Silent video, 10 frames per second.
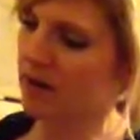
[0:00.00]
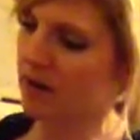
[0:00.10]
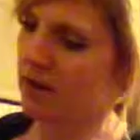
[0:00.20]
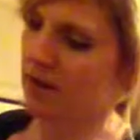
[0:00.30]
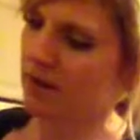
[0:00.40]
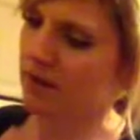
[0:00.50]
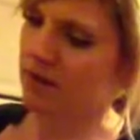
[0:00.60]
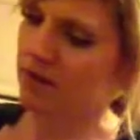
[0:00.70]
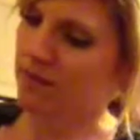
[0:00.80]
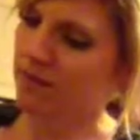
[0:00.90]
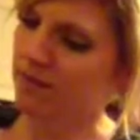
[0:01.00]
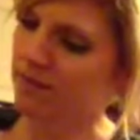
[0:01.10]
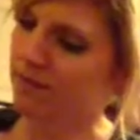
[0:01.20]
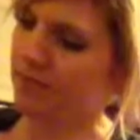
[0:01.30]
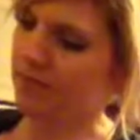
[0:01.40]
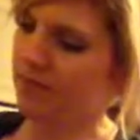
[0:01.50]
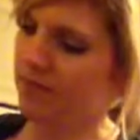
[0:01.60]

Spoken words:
(silence)